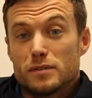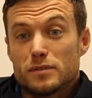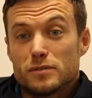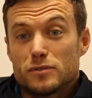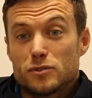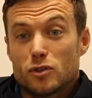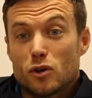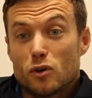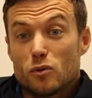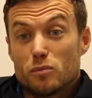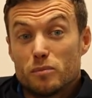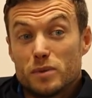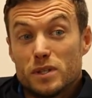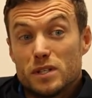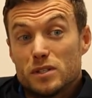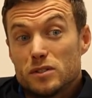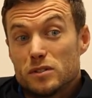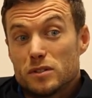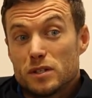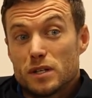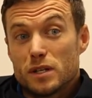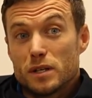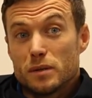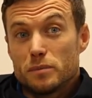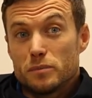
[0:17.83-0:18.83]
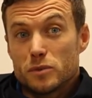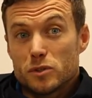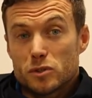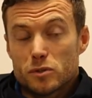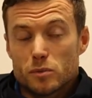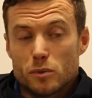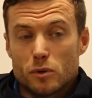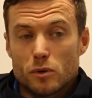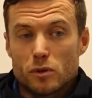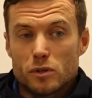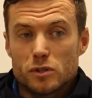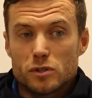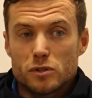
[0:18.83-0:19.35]
told me this
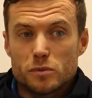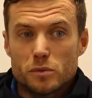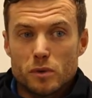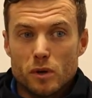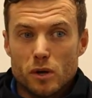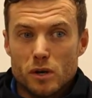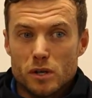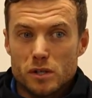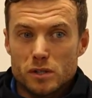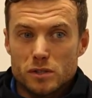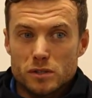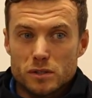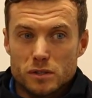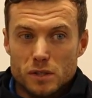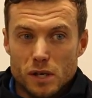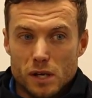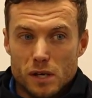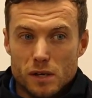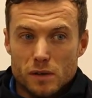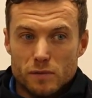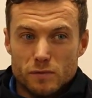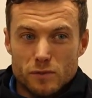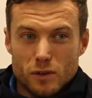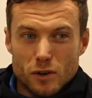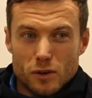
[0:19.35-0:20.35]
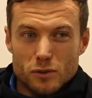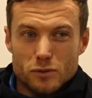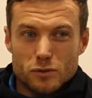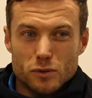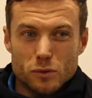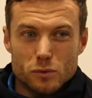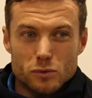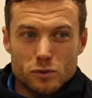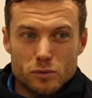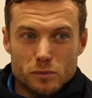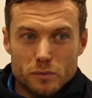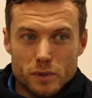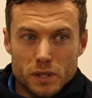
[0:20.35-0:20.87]
morning, to be honest, because I haven't got
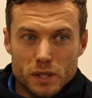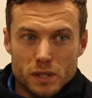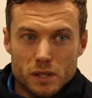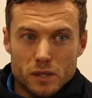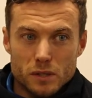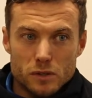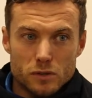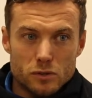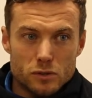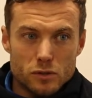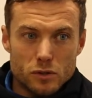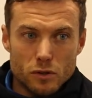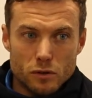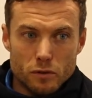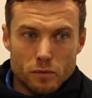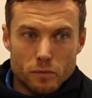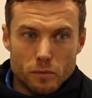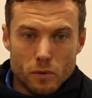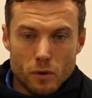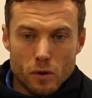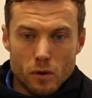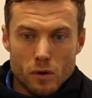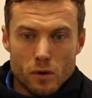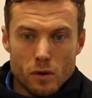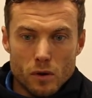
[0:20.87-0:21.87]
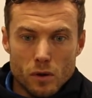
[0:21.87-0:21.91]
social media and stuff, but